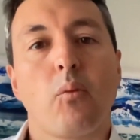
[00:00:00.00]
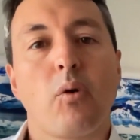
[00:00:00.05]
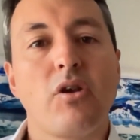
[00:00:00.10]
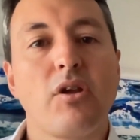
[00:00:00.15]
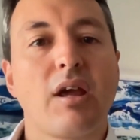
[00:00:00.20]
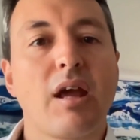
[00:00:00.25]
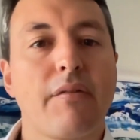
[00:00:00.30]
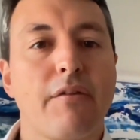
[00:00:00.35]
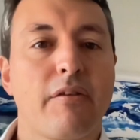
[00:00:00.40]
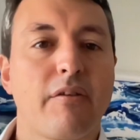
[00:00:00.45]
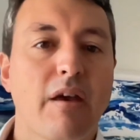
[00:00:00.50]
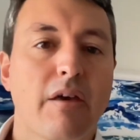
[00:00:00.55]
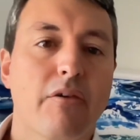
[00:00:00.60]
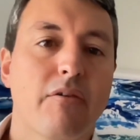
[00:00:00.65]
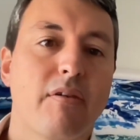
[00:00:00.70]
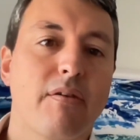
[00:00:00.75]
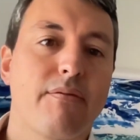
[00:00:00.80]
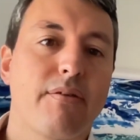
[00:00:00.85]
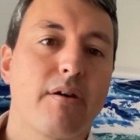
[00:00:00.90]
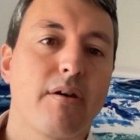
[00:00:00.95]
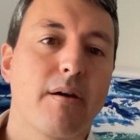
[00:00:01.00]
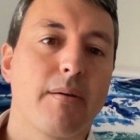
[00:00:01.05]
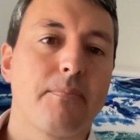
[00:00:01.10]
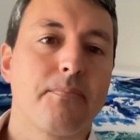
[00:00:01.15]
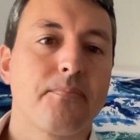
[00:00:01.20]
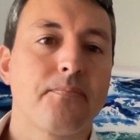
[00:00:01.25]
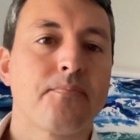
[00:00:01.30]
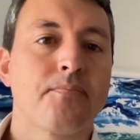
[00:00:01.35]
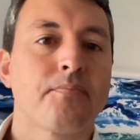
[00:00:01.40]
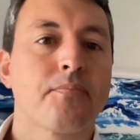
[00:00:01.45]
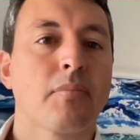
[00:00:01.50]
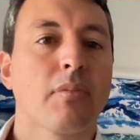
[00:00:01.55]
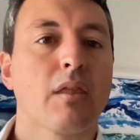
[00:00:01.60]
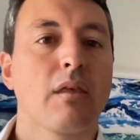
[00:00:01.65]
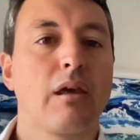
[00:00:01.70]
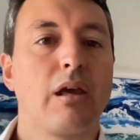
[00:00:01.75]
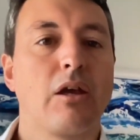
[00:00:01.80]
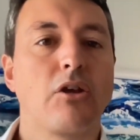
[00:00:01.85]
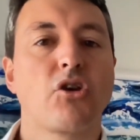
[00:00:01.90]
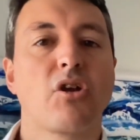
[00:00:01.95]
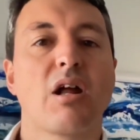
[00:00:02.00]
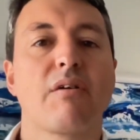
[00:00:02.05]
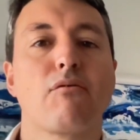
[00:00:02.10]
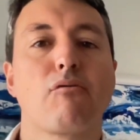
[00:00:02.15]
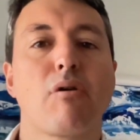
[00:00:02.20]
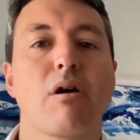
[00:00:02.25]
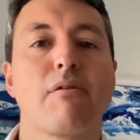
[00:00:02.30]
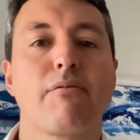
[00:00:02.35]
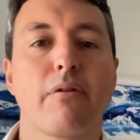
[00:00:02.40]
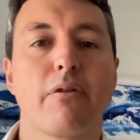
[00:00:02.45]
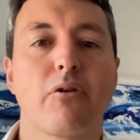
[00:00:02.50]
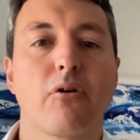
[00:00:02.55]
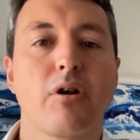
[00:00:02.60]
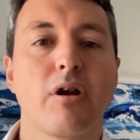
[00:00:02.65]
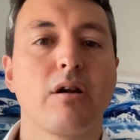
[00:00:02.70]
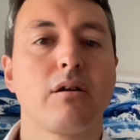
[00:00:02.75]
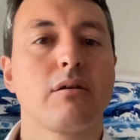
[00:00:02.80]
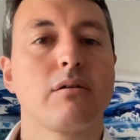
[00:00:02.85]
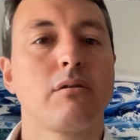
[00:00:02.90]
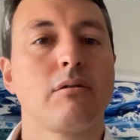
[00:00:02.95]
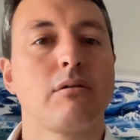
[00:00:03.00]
When you get the test certificate, you should have a reference on it,